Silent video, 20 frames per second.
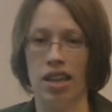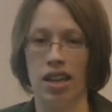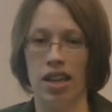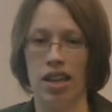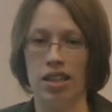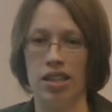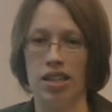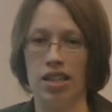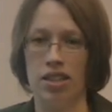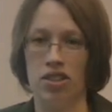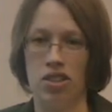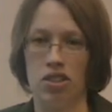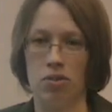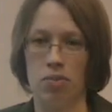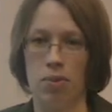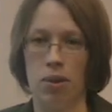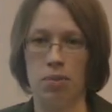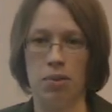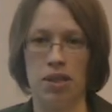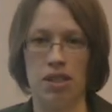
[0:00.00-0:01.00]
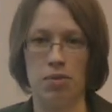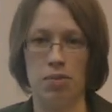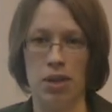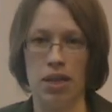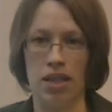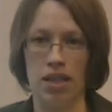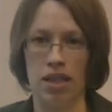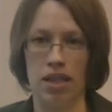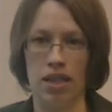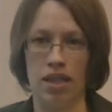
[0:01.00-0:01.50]
I teach public
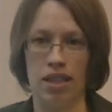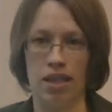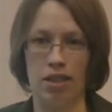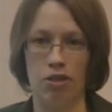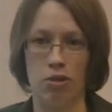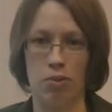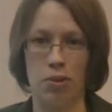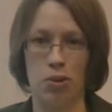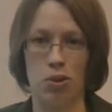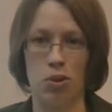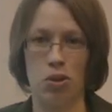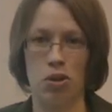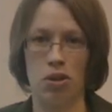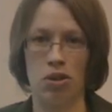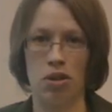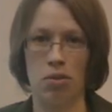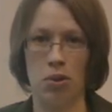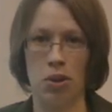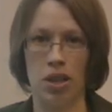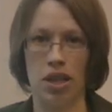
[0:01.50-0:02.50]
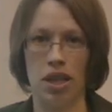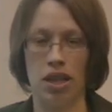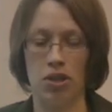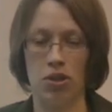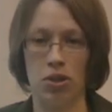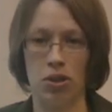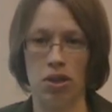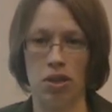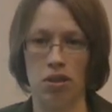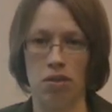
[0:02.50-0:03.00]
speaking, interpersonal
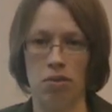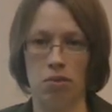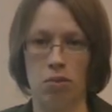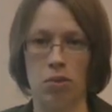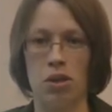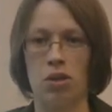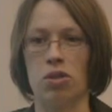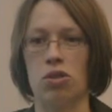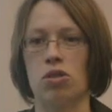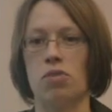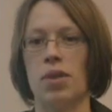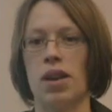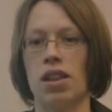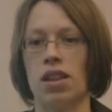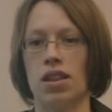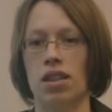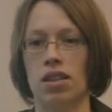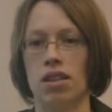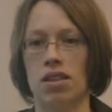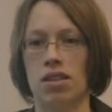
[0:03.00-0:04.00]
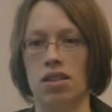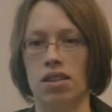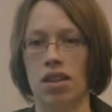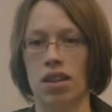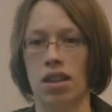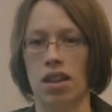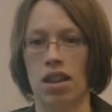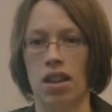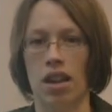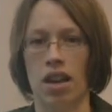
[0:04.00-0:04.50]
communication, research methods,
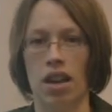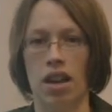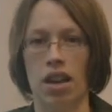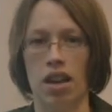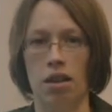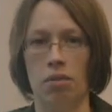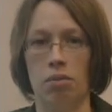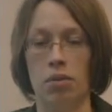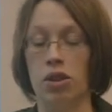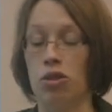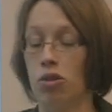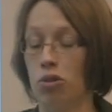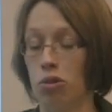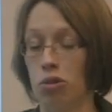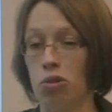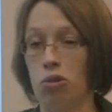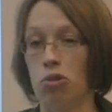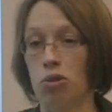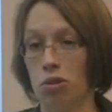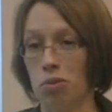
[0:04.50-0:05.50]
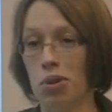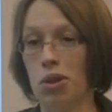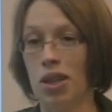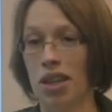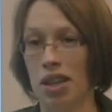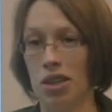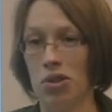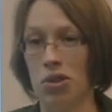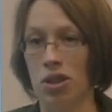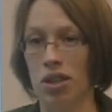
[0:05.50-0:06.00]
intercultural
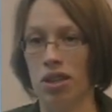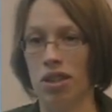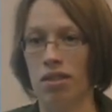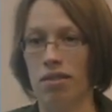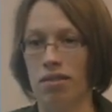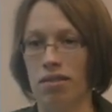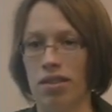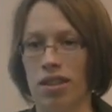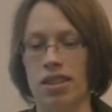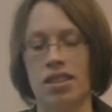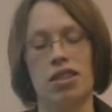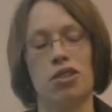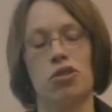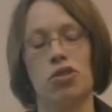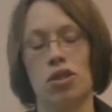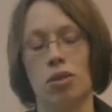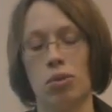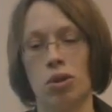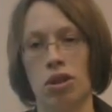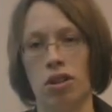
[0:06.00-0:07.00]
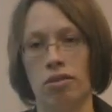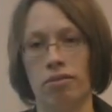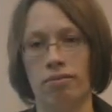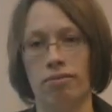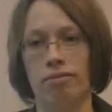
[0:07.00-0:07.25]
communication, and senior seminar.